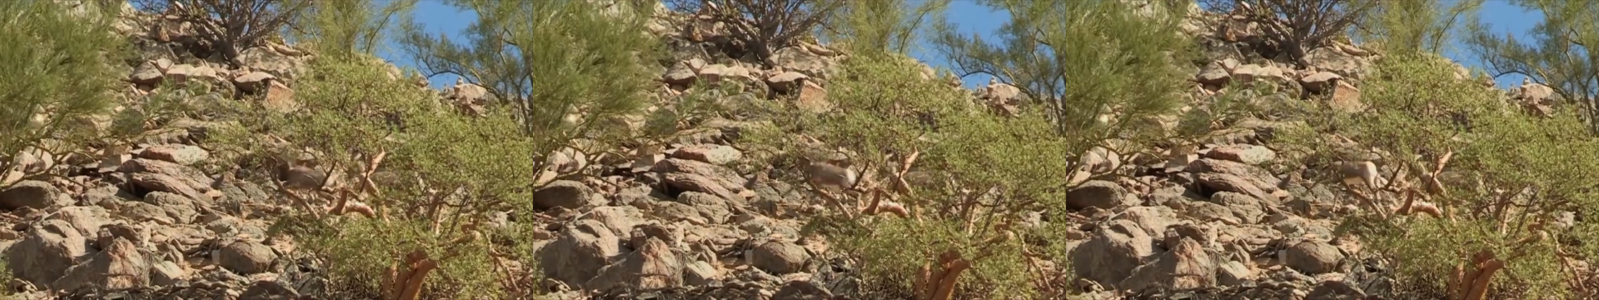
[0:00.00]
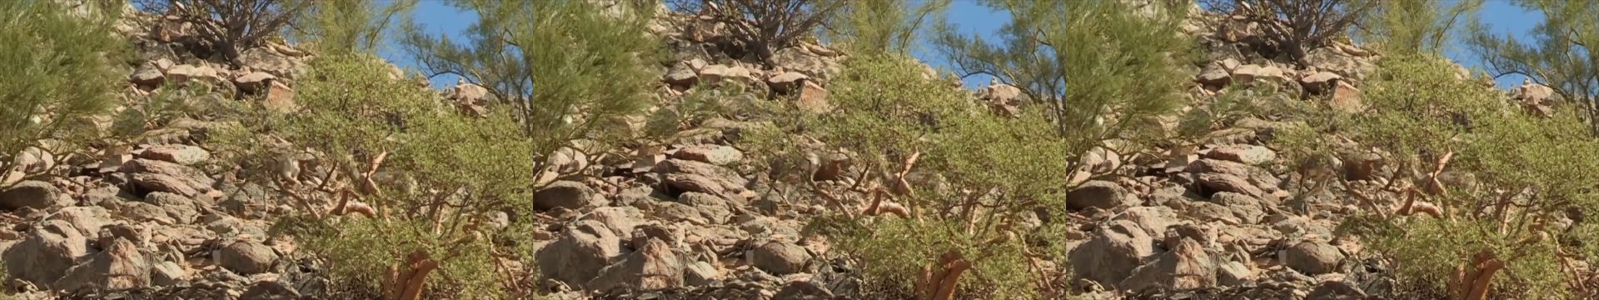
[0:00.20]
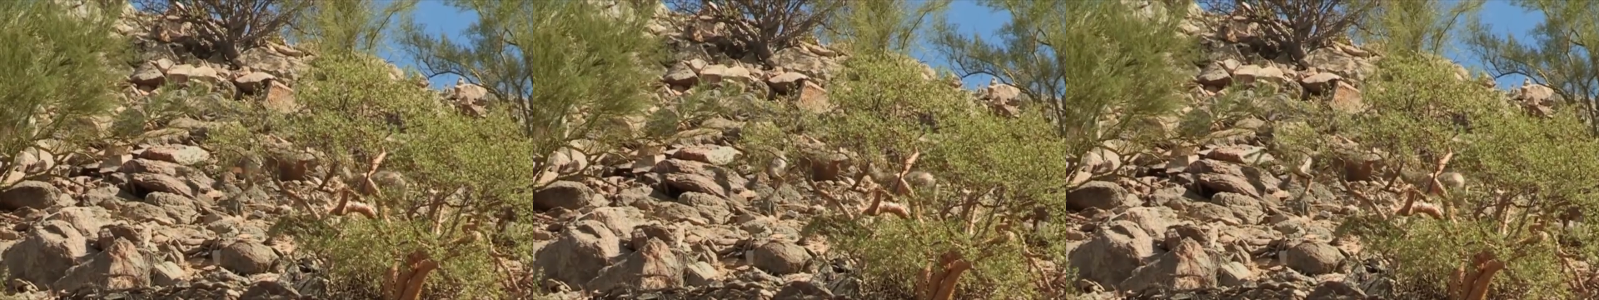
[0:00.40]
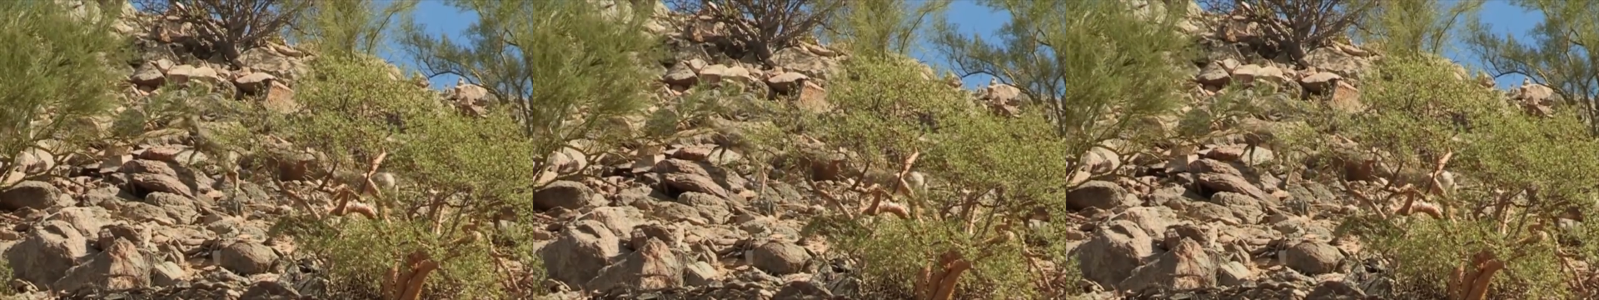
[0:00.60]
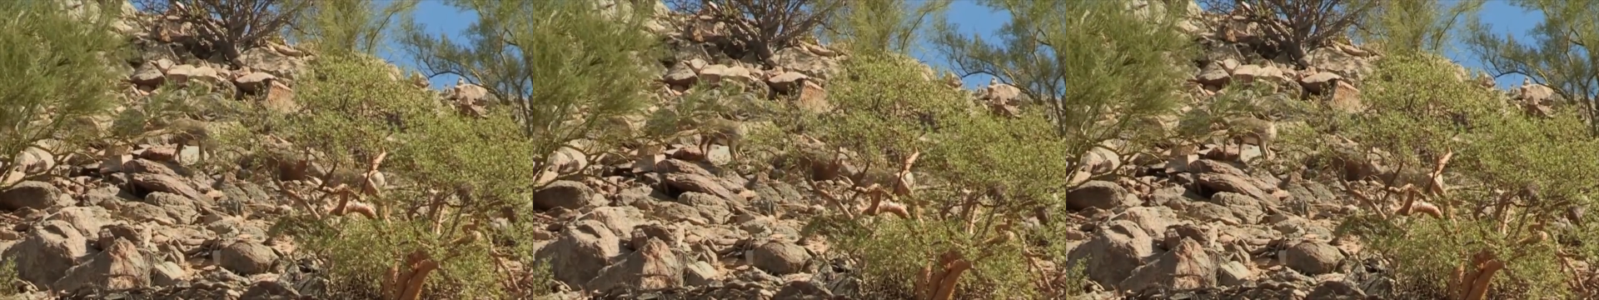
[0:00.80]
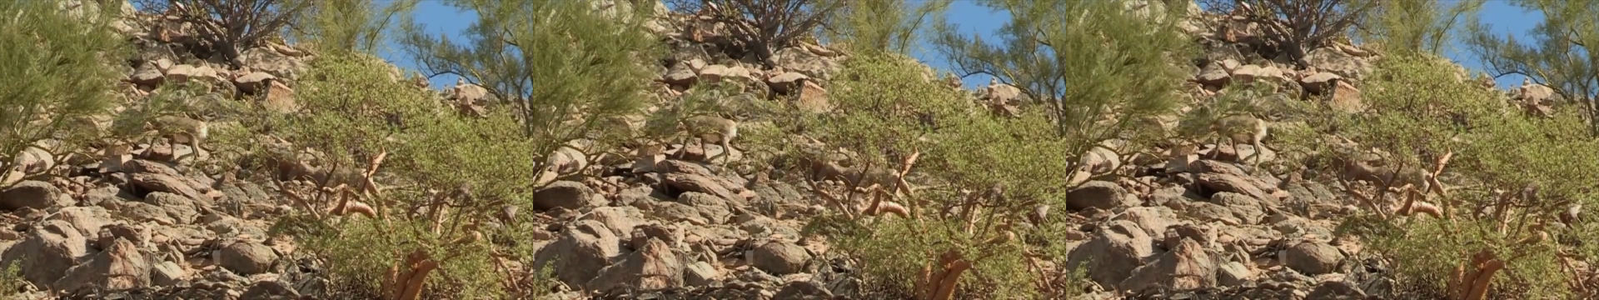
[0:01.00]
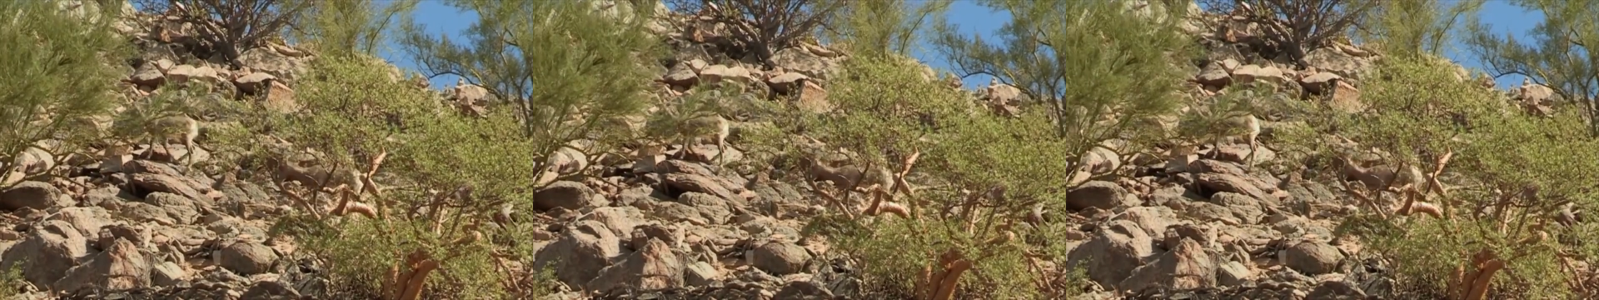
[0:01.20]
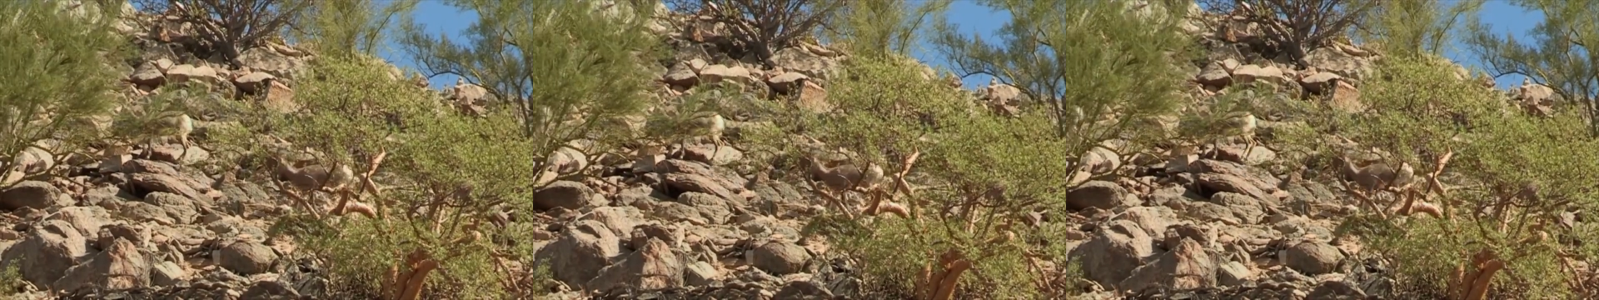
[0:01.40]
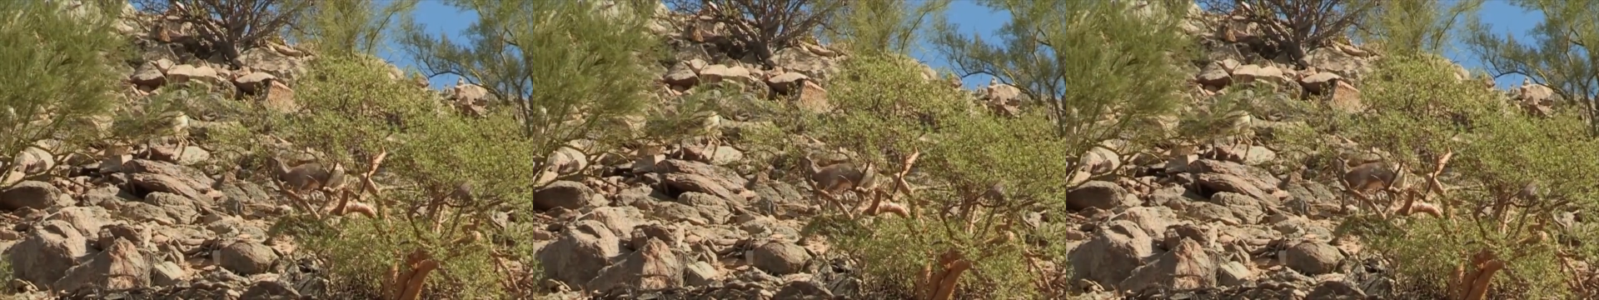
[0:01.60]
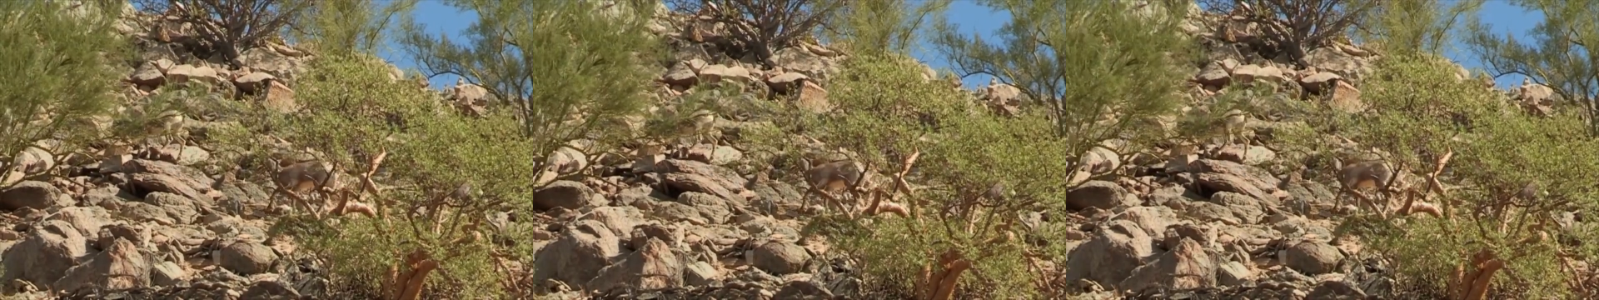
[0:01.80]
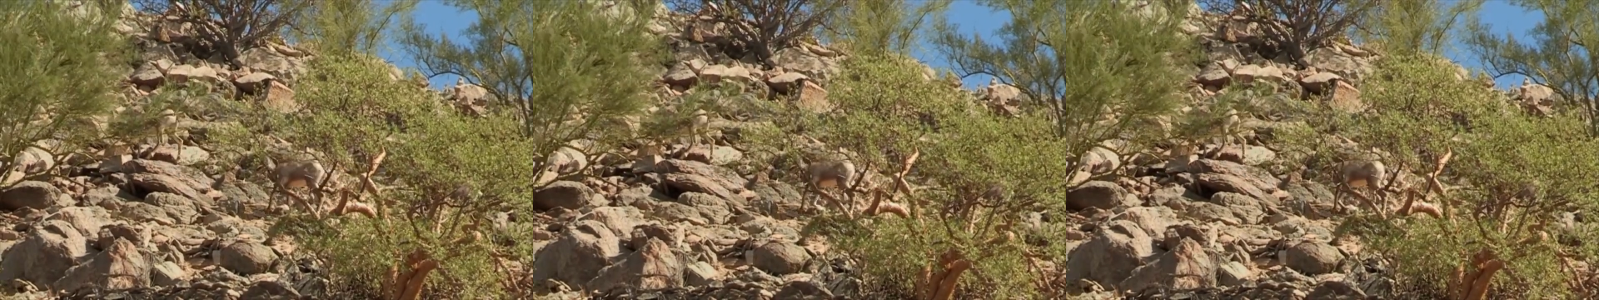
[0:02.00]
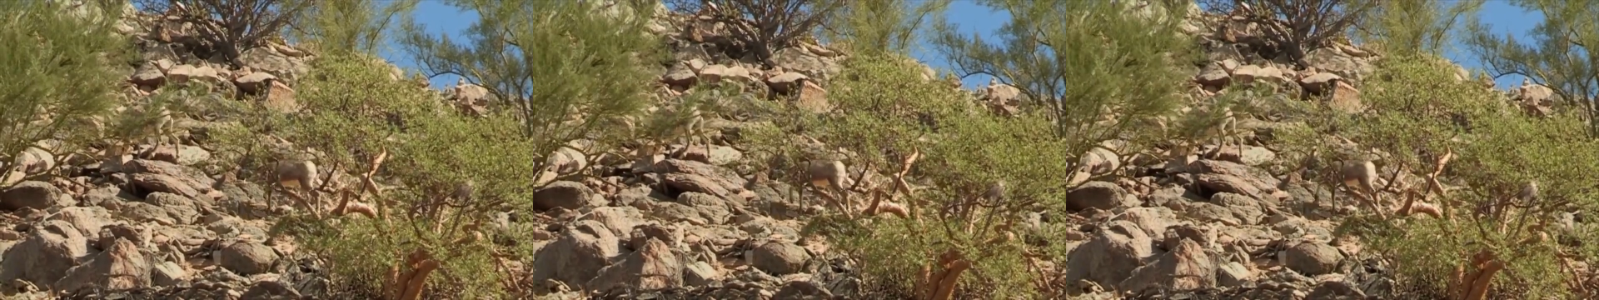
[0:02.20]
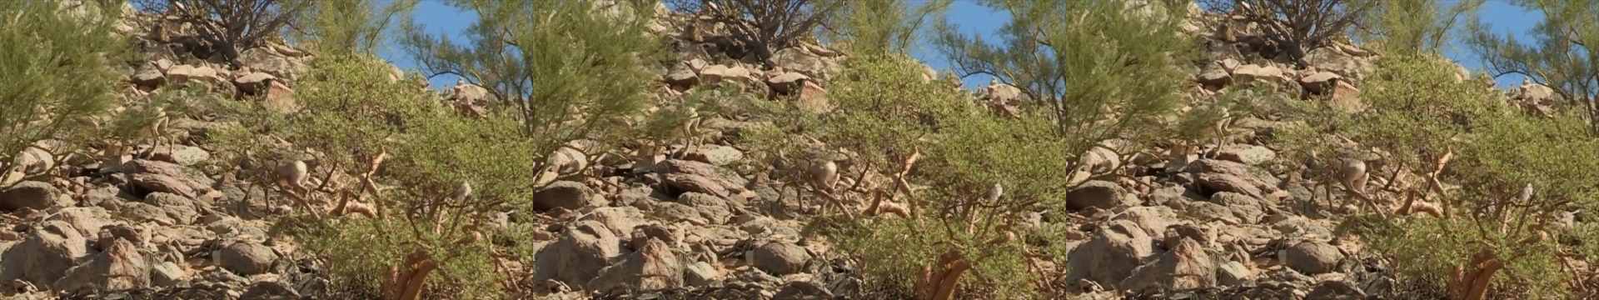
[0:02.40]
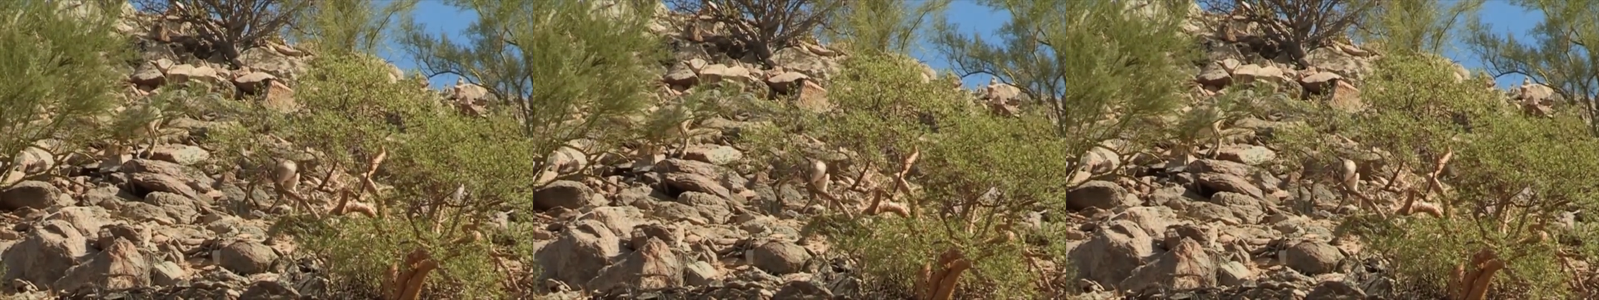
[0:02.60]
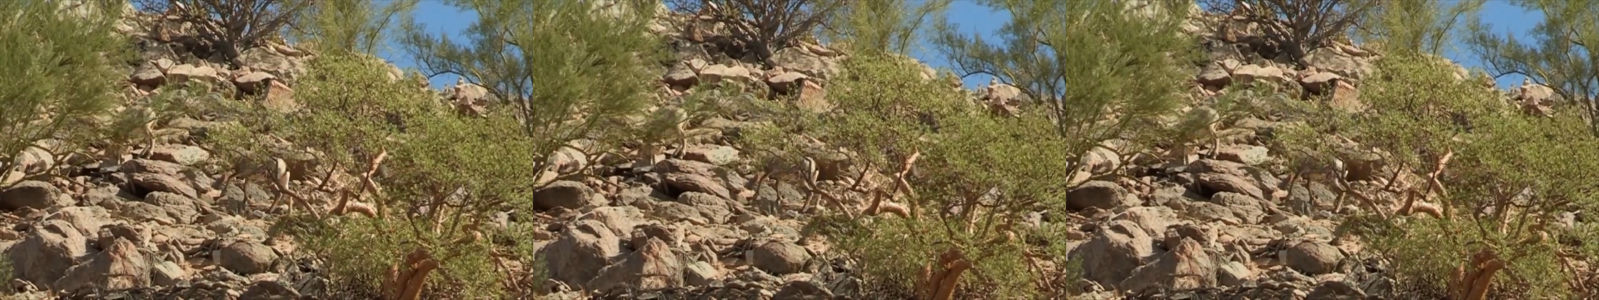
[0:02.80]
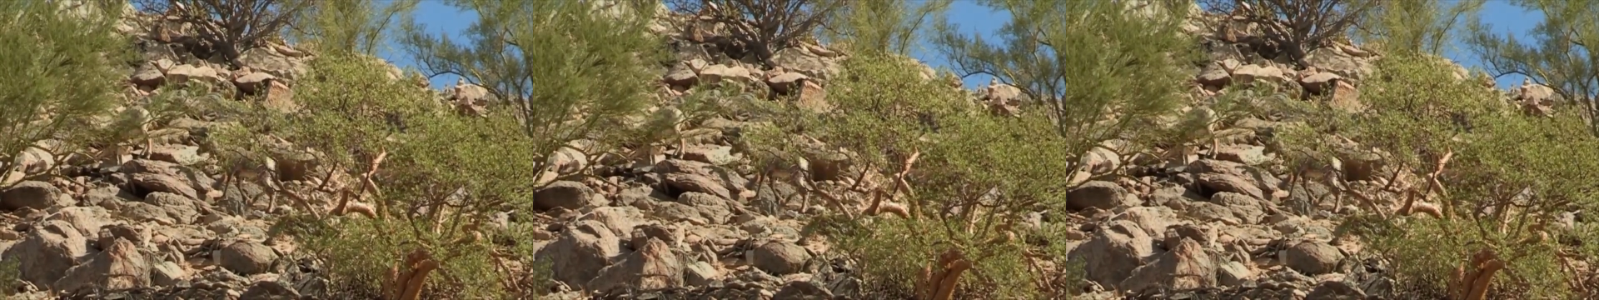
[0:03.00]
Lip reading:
Nobody's mouth can be seen.